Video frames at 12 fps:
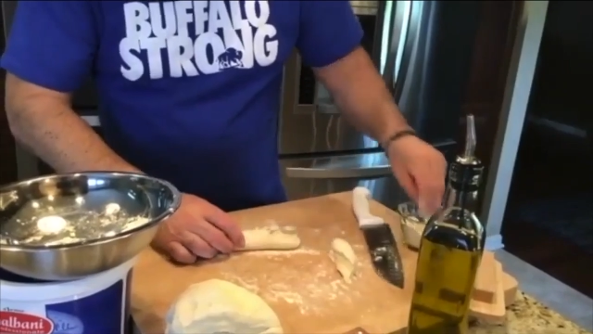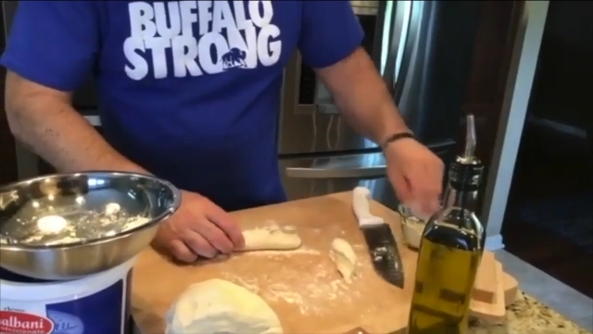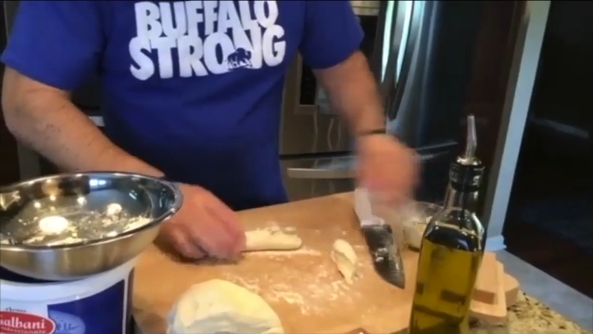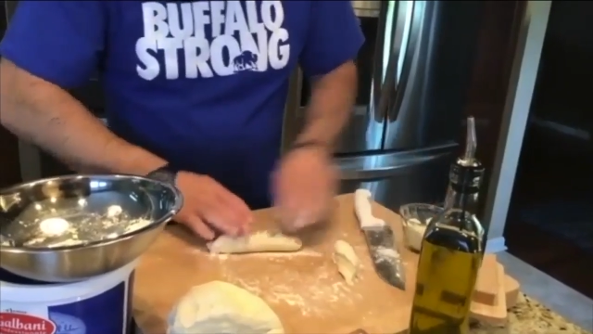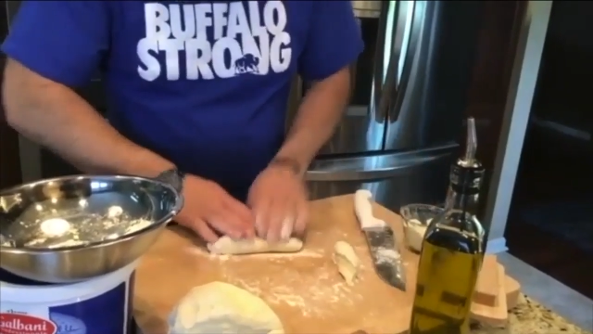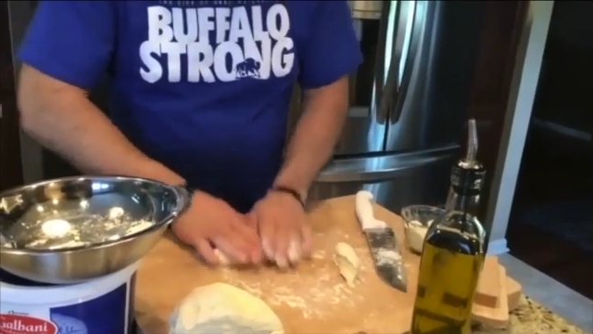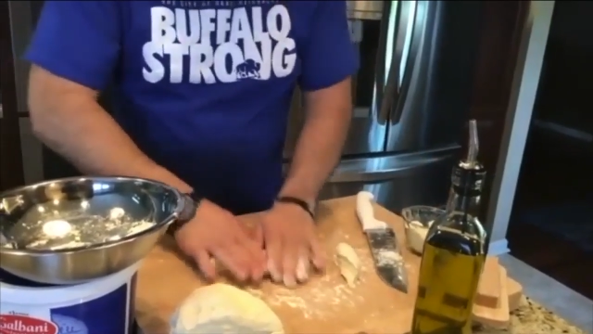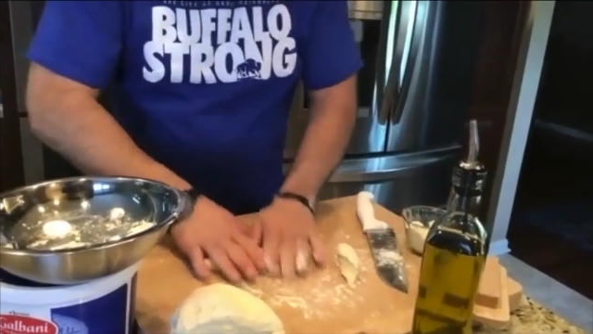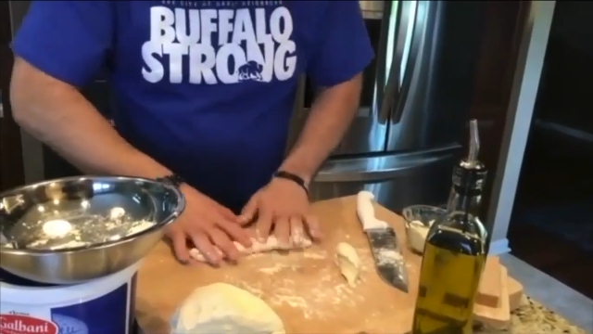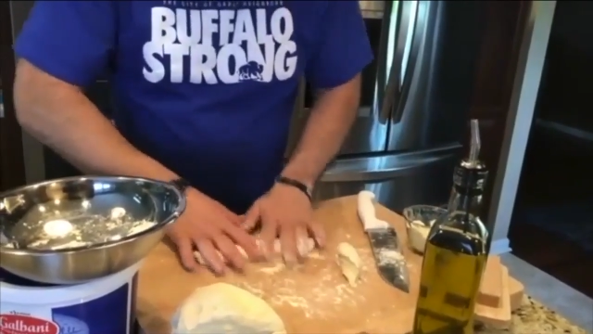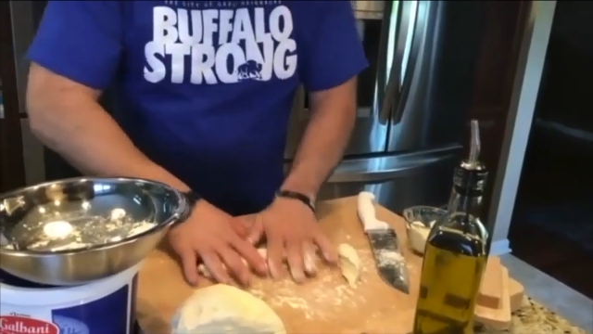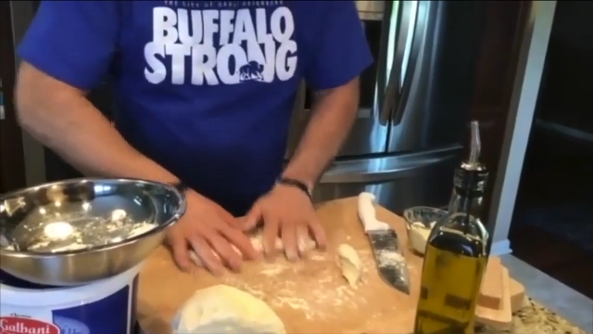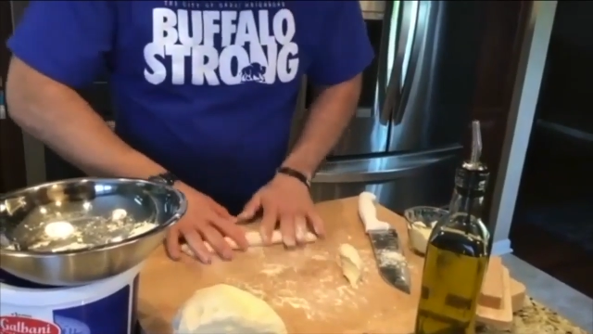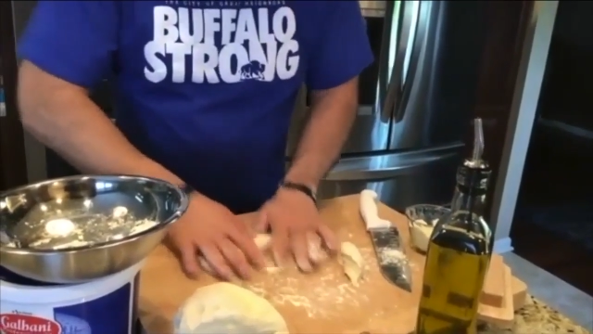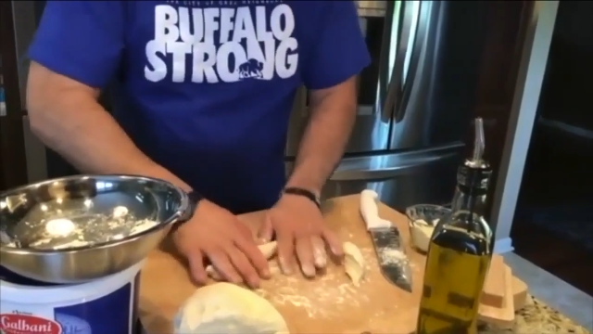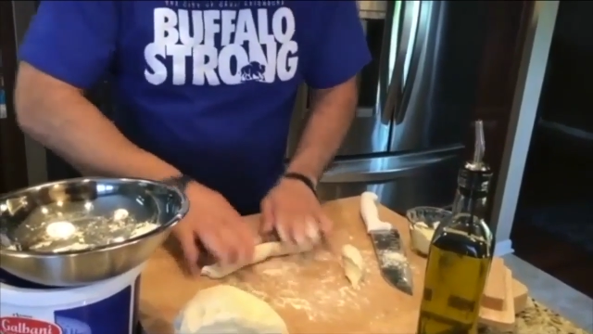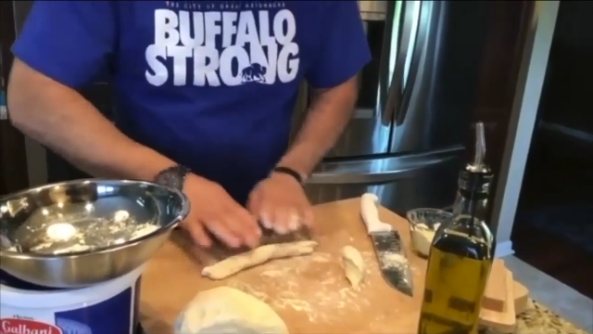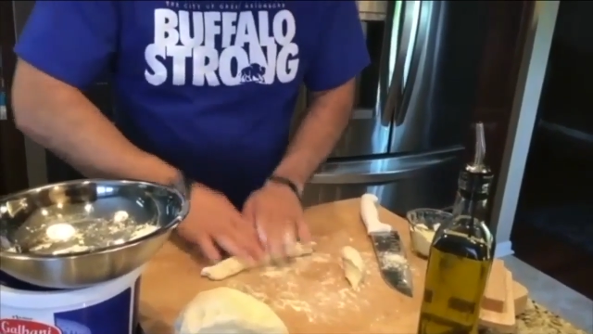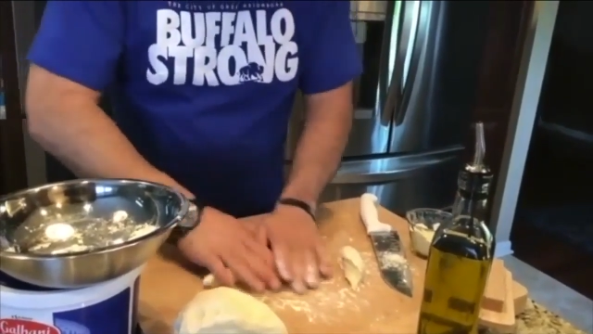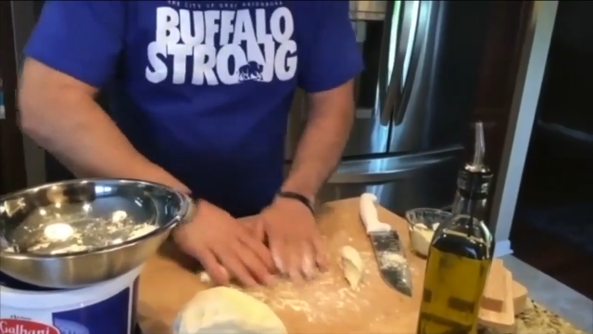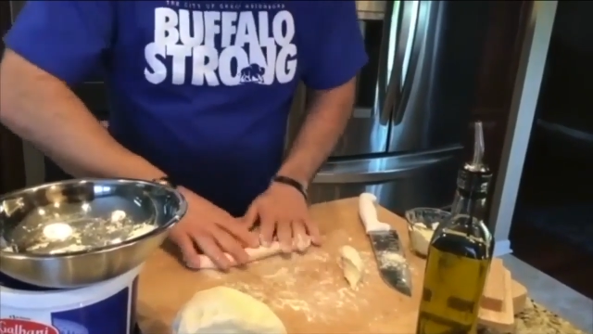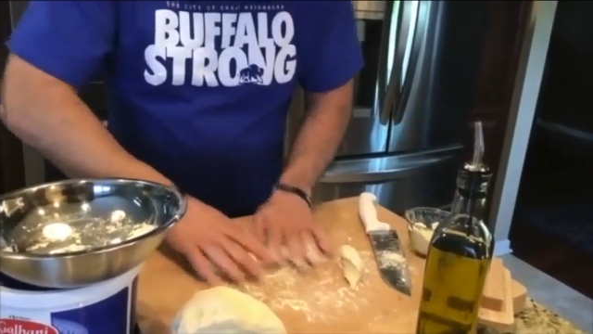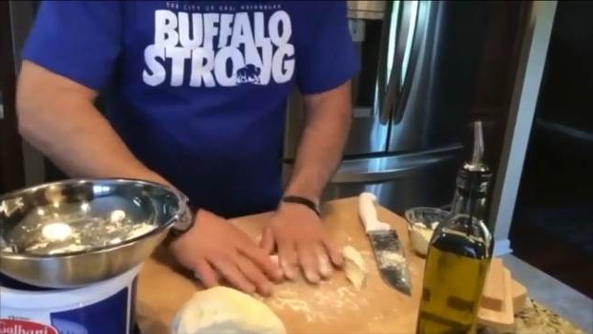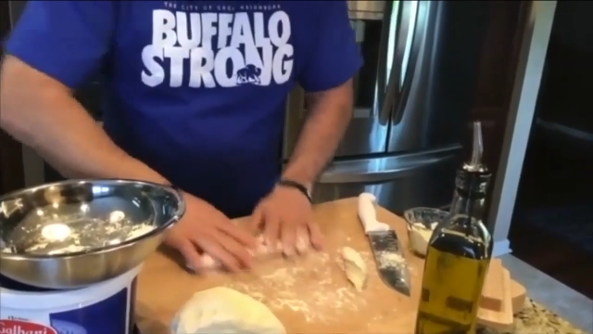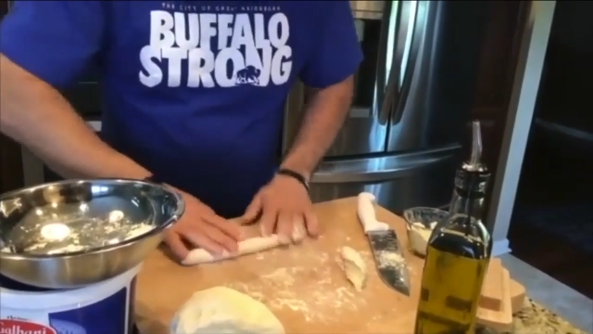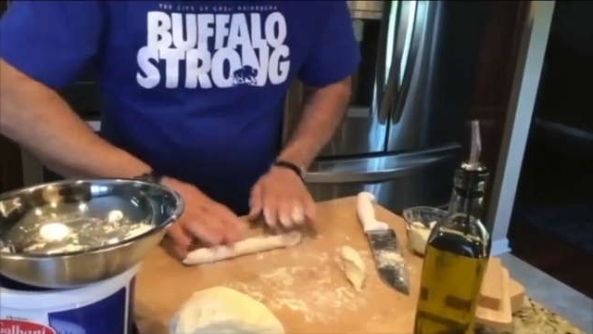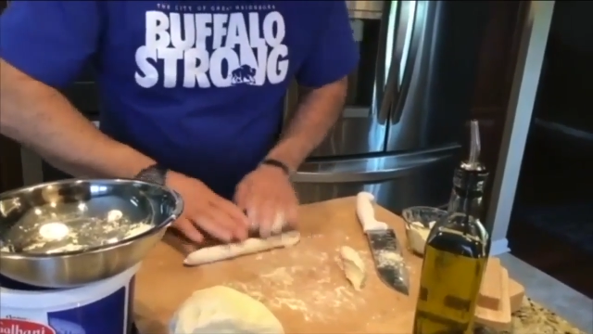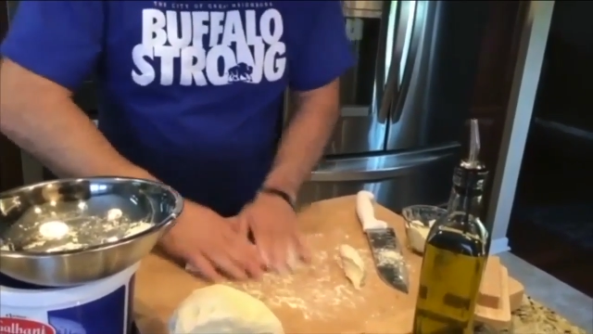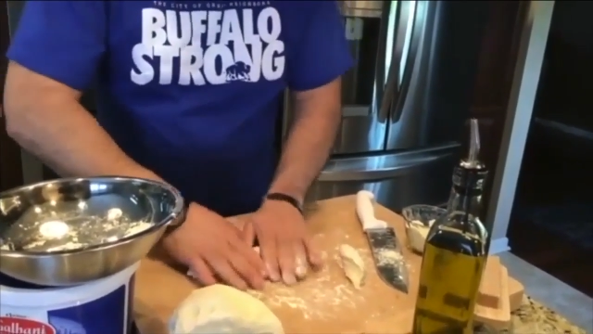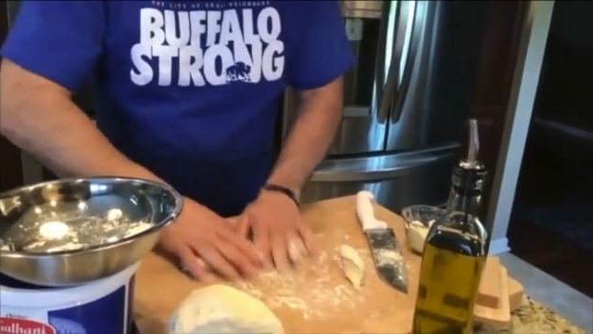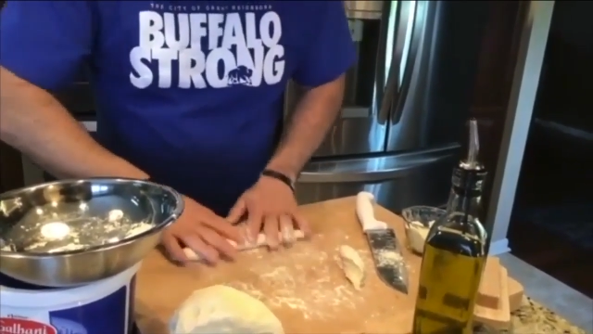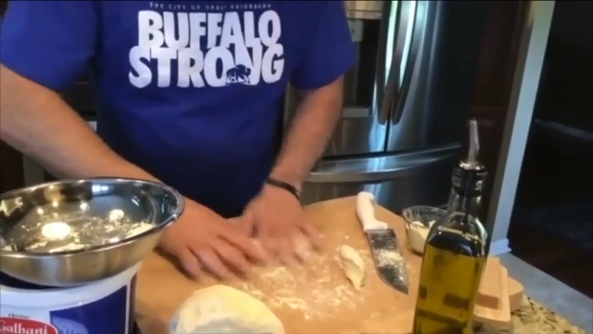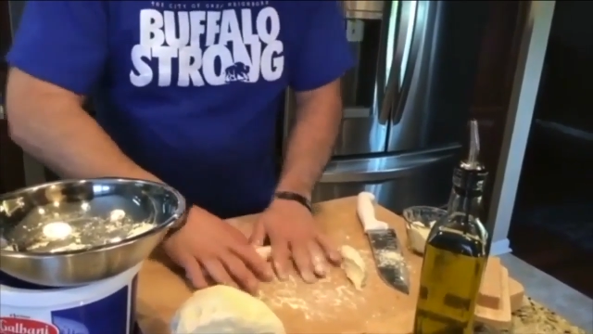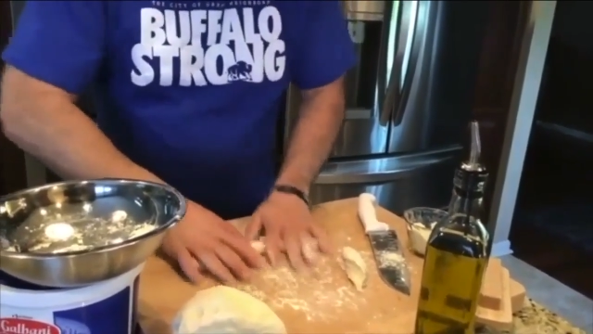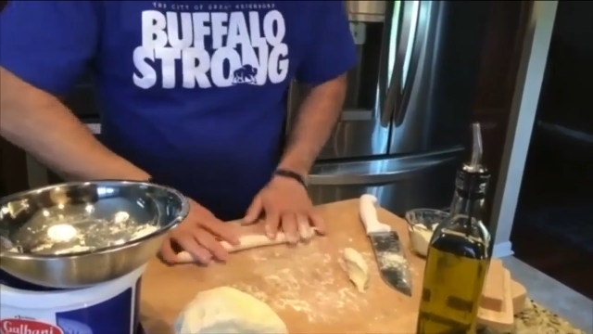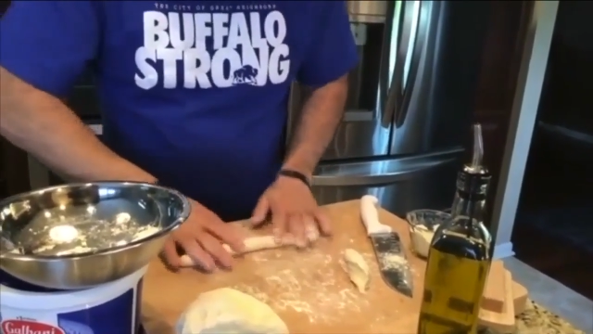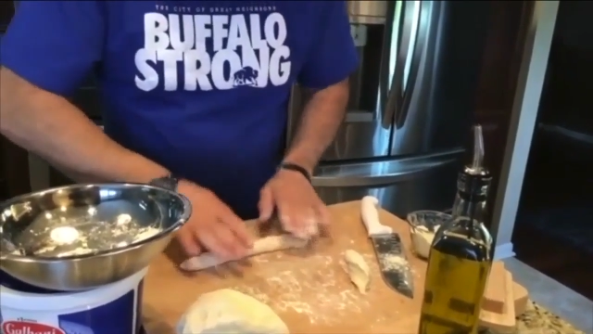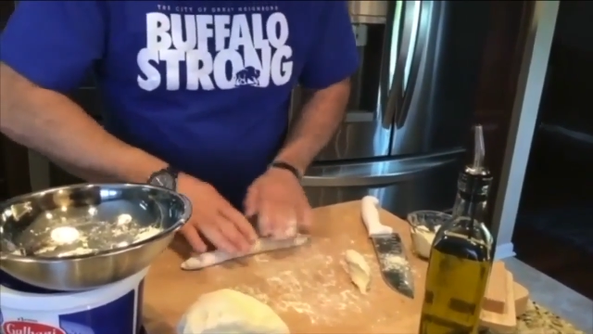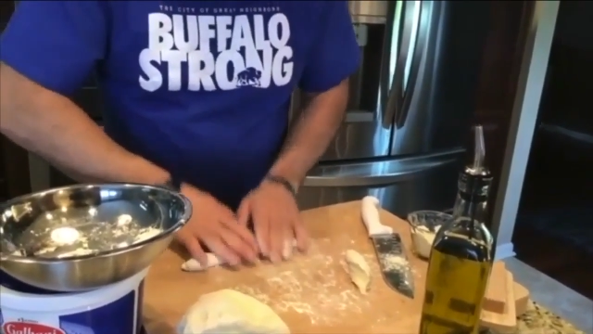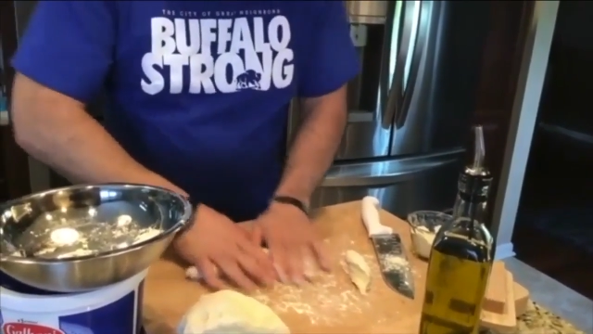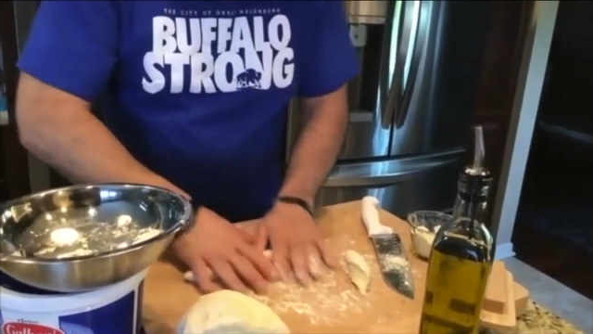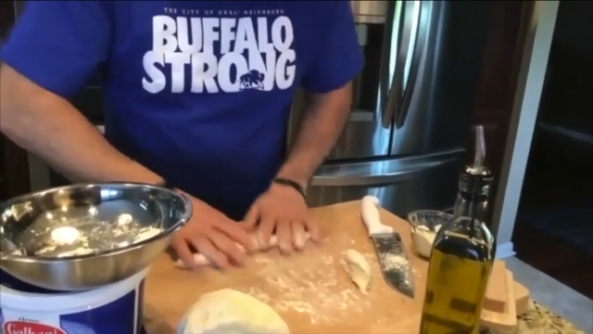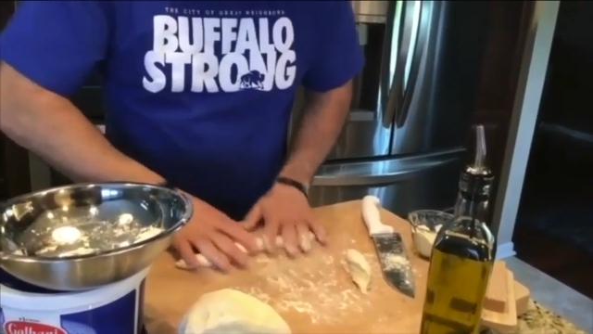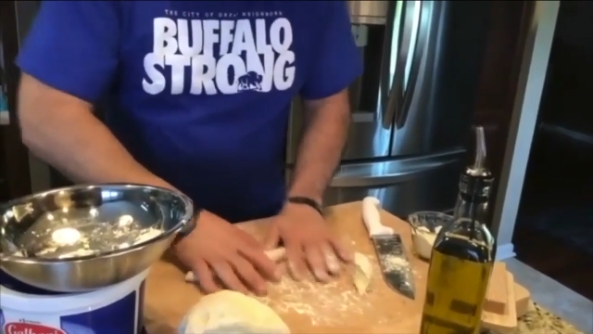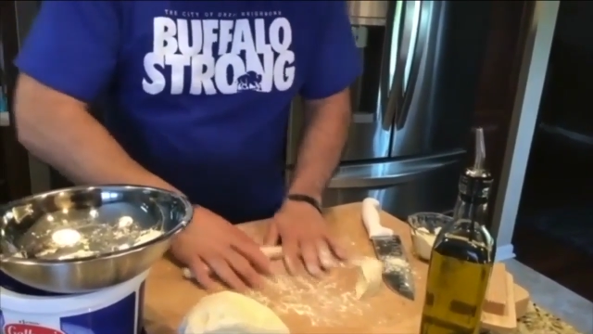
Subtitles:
[unreadable: no face in view]